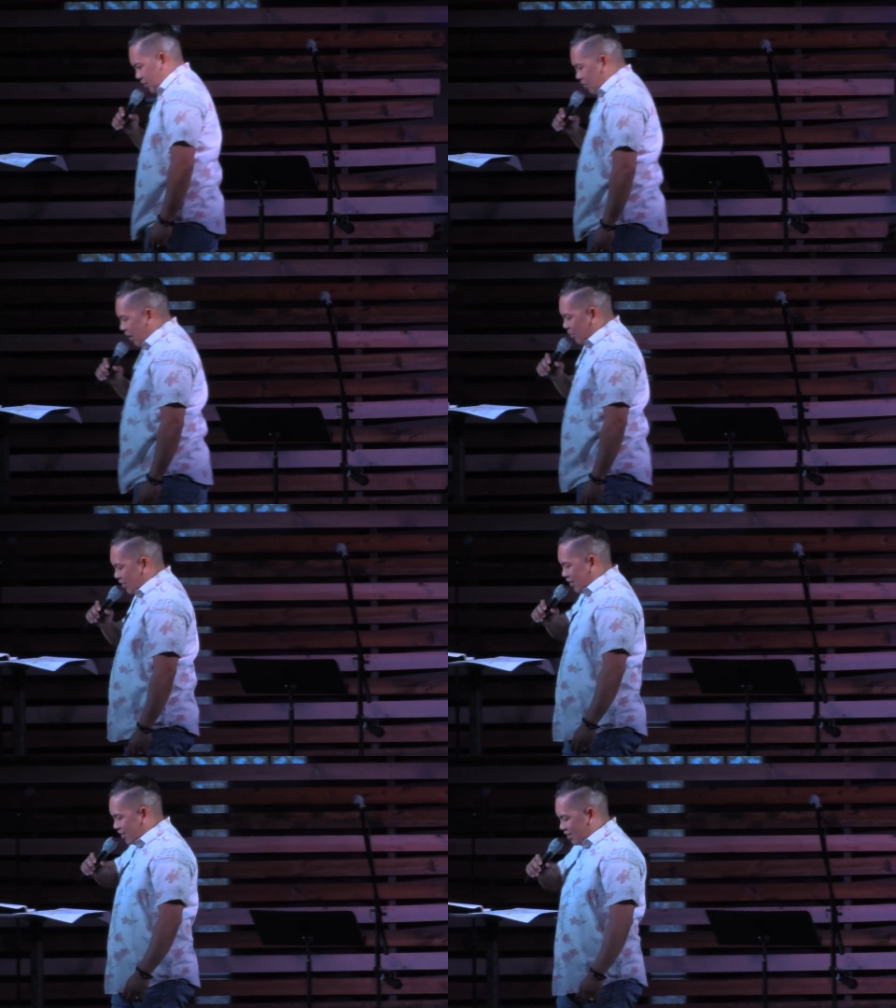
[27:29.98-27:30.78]
The Bible
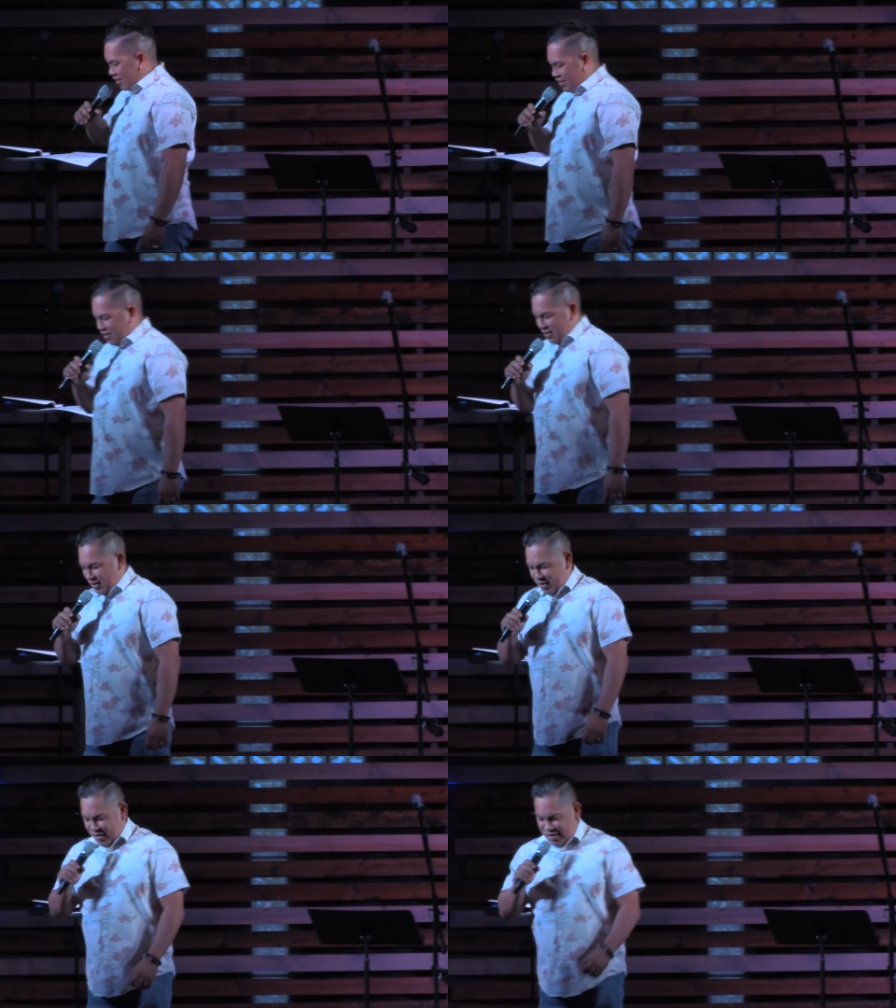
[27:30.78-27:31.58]
says
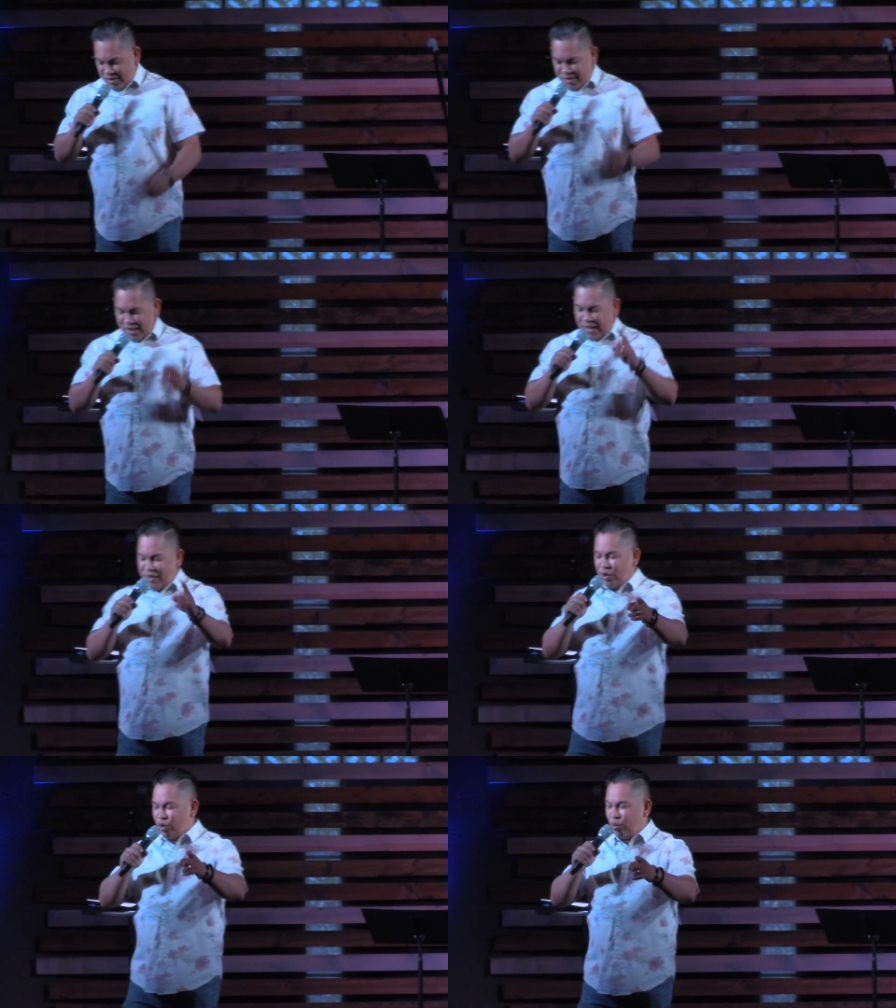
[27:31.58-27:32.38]
that
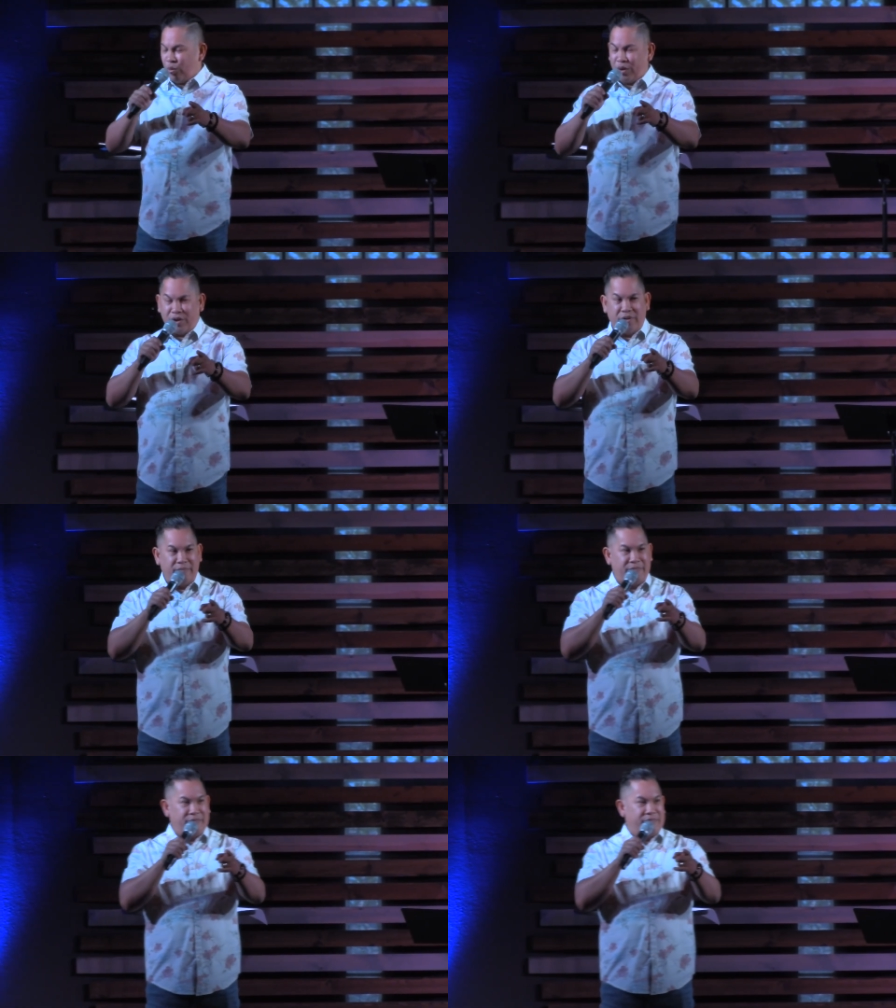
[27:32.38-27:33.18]
at her word,
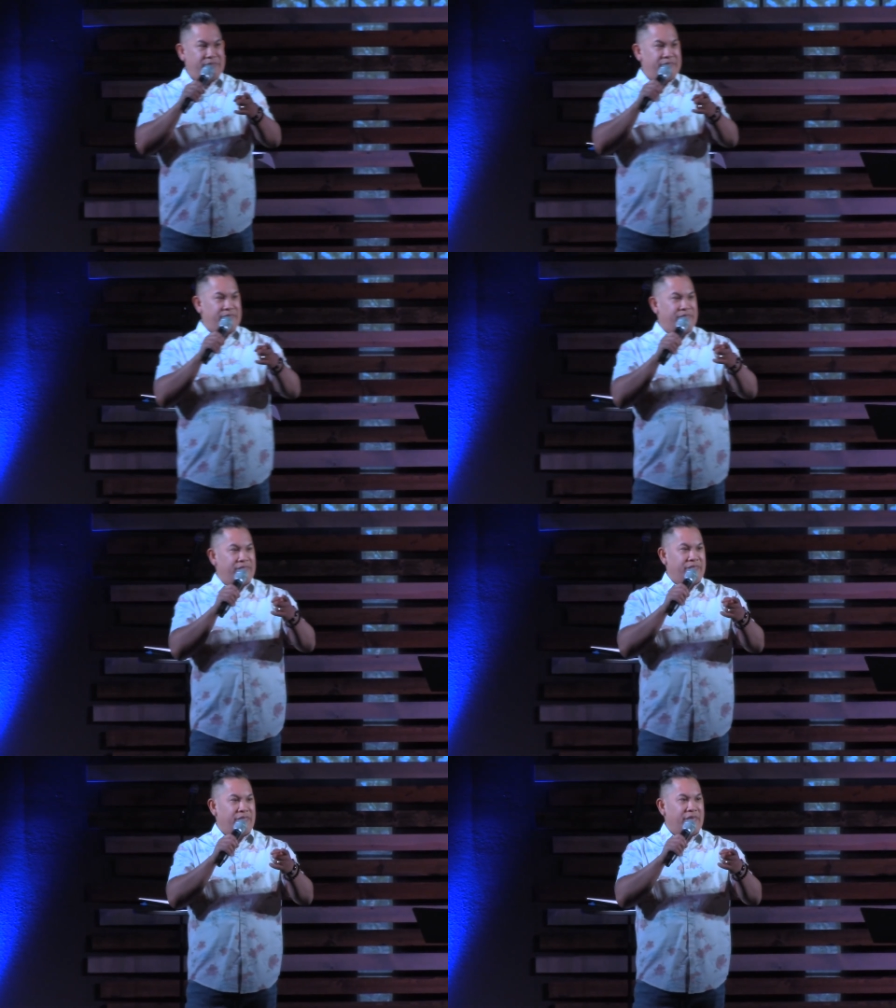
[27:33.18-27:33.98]

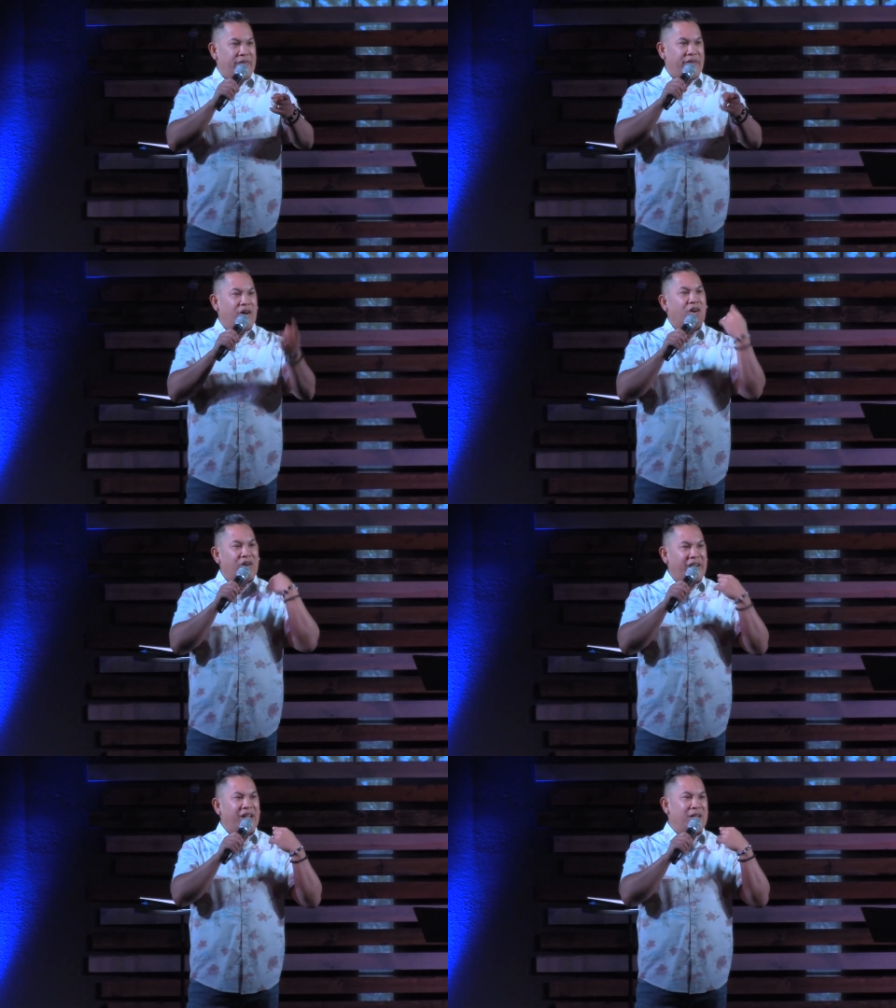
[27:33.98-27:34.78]
they all
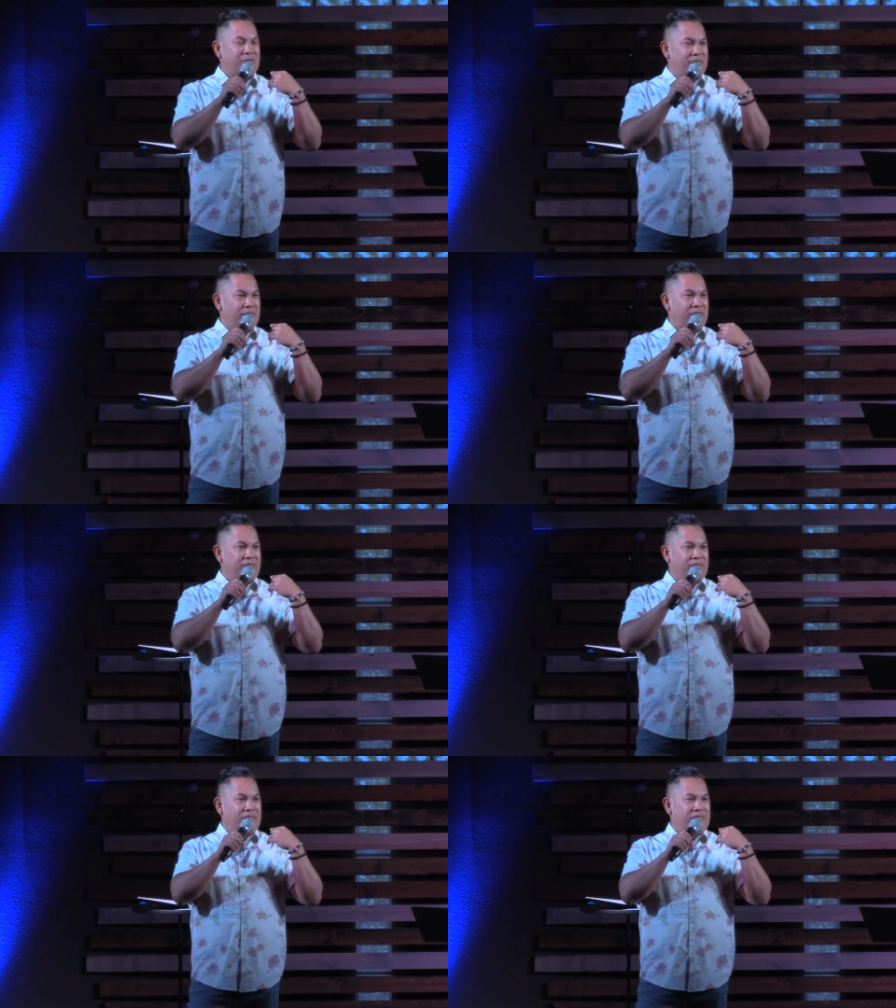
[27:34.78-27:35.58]
came
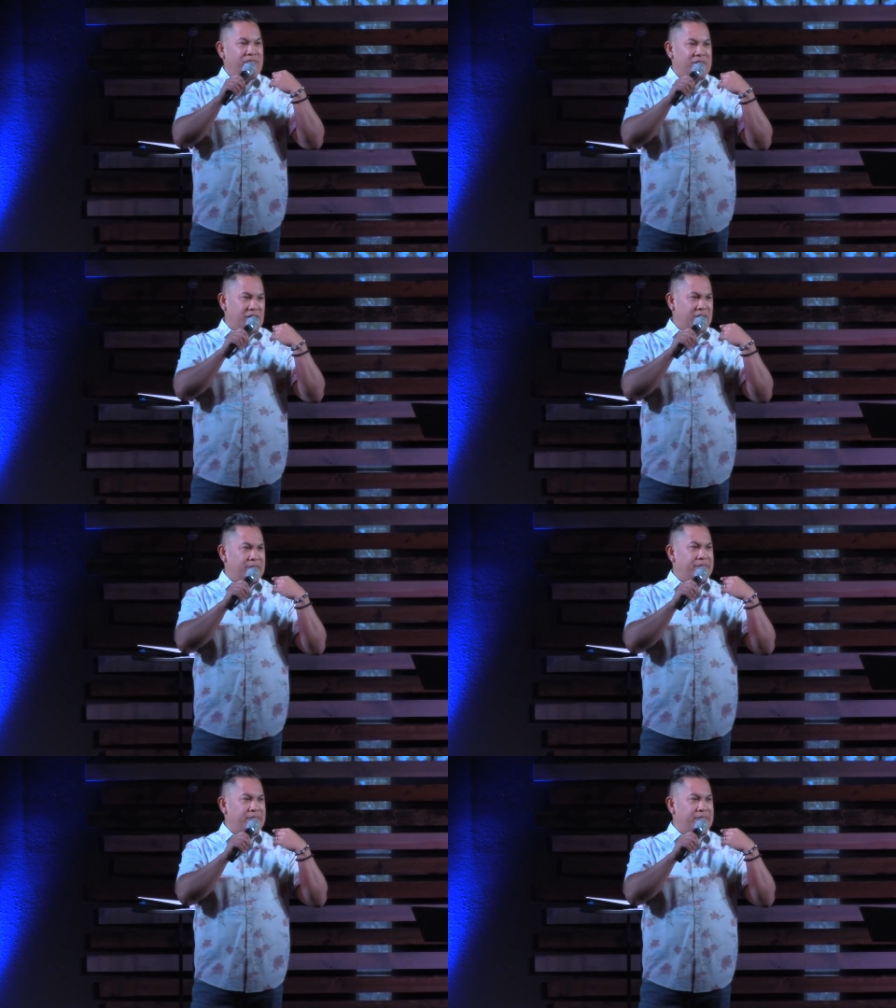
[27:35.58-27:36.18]
to him.